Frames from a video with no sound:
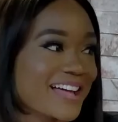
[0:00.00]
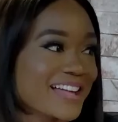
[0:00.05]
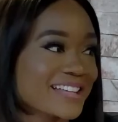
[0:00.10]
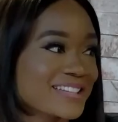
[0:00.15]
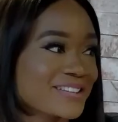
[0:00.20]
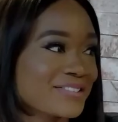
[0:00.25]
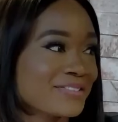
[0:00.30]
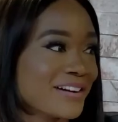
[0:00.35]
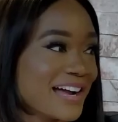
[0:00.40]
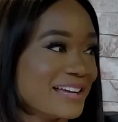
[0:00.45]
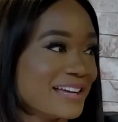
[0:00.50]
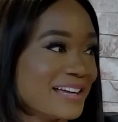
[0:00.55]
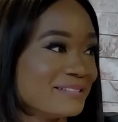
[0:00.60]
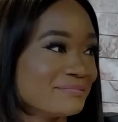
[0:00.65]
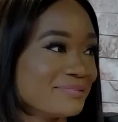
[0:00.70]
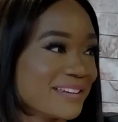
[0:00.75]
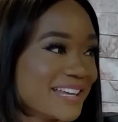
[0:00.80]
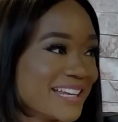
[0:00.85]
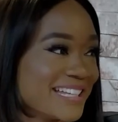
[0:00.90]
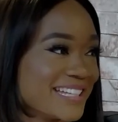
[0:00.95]
That's a fine
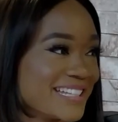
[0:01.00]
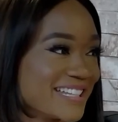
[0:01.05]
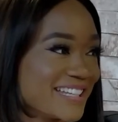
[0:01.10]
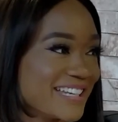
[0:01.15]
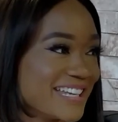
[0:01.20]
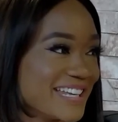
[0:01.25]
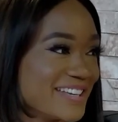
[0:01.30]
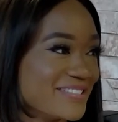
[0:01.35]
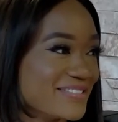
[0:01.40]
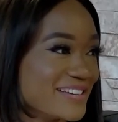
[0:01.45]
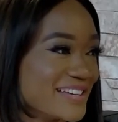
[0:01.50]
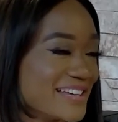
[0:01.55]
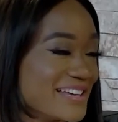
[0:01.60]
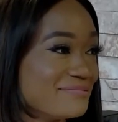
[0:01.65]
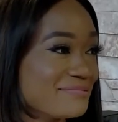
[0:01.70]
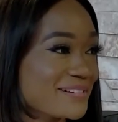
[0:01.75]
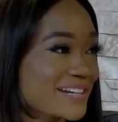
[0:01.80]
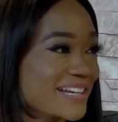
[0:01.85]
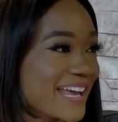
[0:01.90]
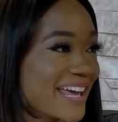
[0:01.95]
place to leave
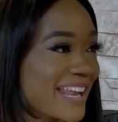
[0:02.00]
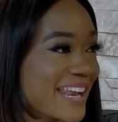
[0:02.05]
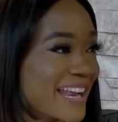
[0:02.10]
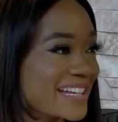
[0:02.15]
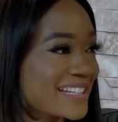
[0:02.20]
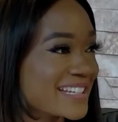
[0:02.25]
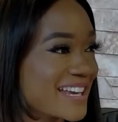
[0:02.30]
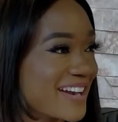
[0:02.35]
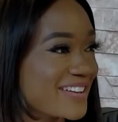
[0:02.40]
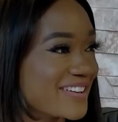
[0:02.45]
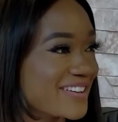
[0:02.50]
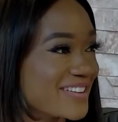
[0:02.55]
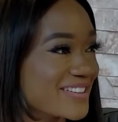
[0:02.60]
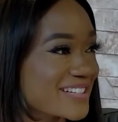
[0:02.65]
it. Brigadier General